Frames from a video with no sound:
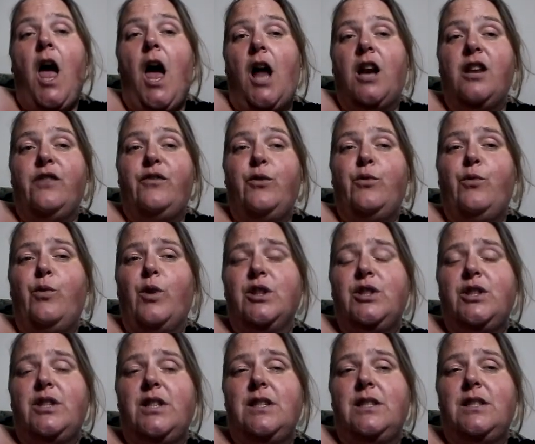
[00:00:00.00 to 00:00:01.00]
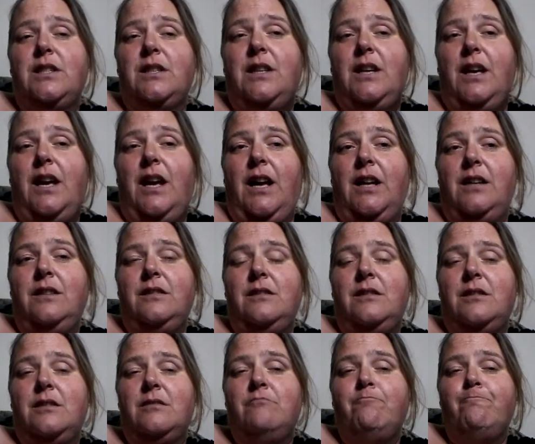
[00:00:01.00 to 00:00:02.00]
And if you've watched this to the
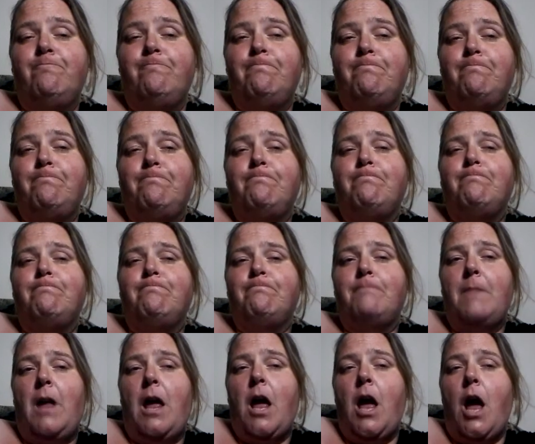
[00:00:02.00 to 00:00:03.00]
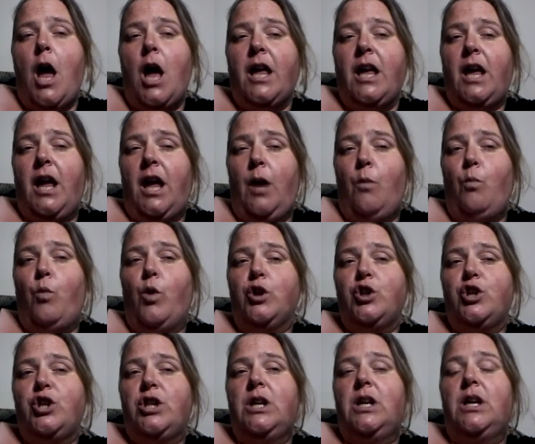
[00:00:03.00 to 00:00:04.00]
end, keep
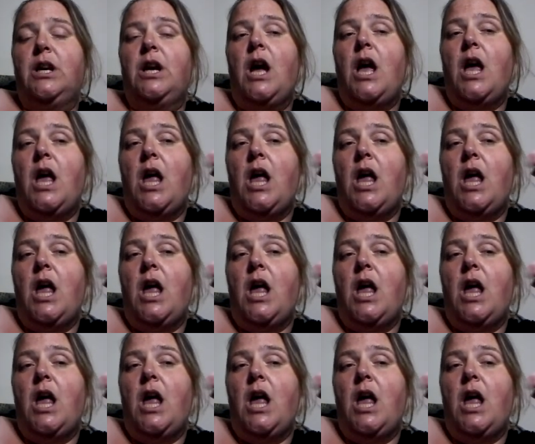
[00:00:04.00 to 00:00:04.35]
watching.